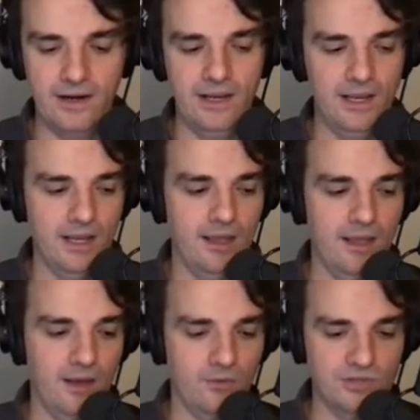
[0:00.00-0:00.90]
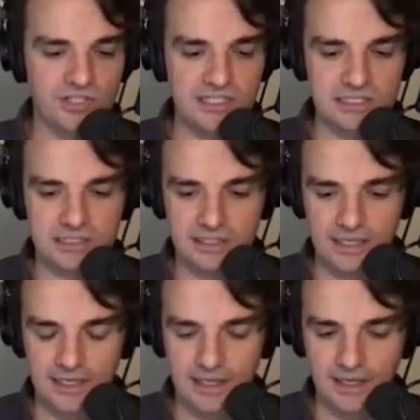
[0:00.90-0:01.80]
uh, which is
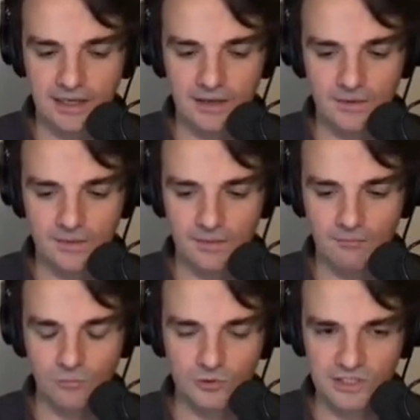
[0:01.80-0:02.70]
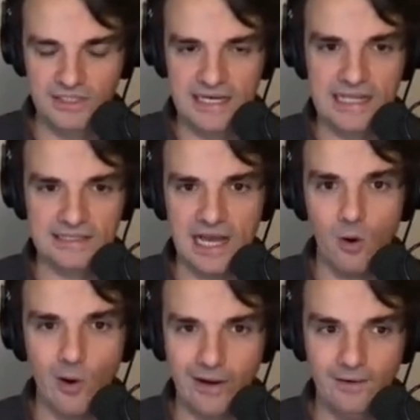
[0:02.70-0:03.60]
uh, multi-tenant
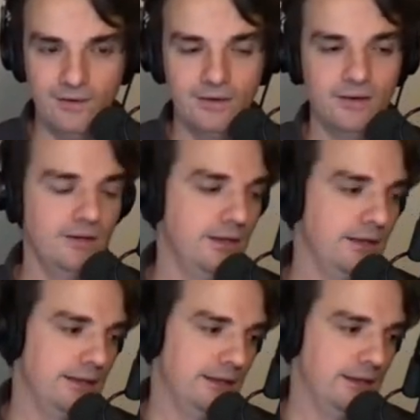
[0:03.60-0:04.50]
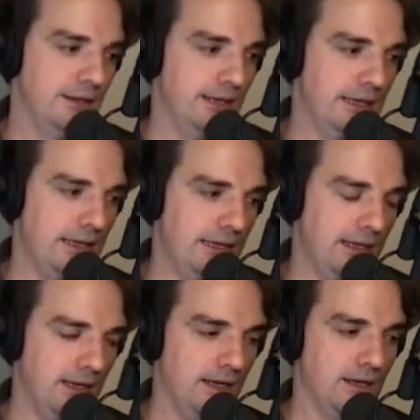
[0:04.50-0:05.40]
aware
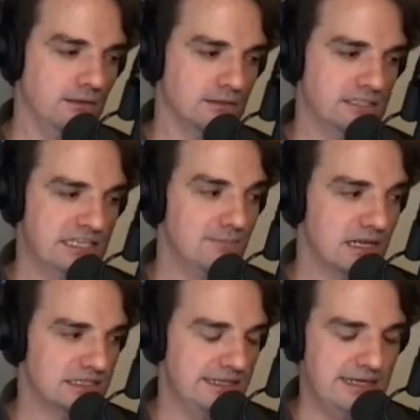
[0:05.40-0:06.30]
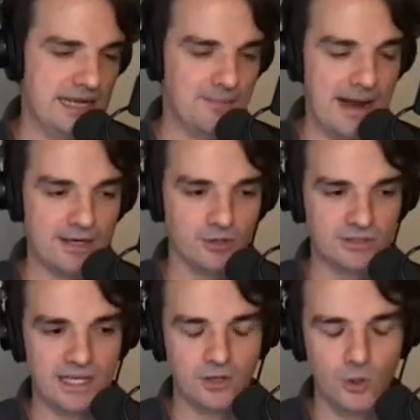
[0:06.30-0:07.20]
uh, seamlessly in a
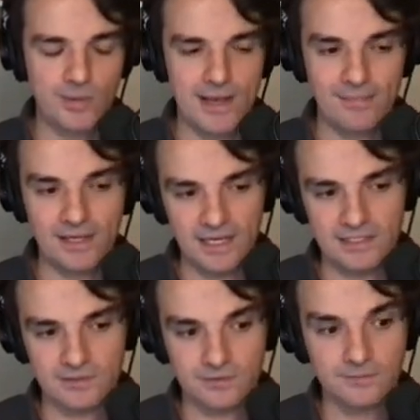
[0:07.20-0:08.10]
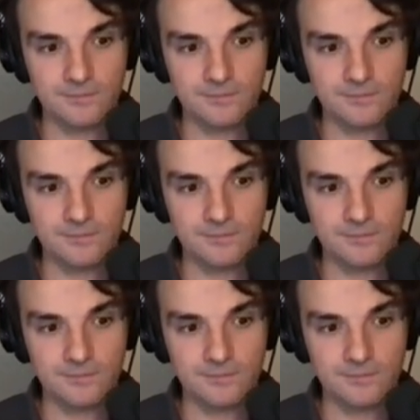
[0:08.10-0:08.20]
Micronaut and Groovy application.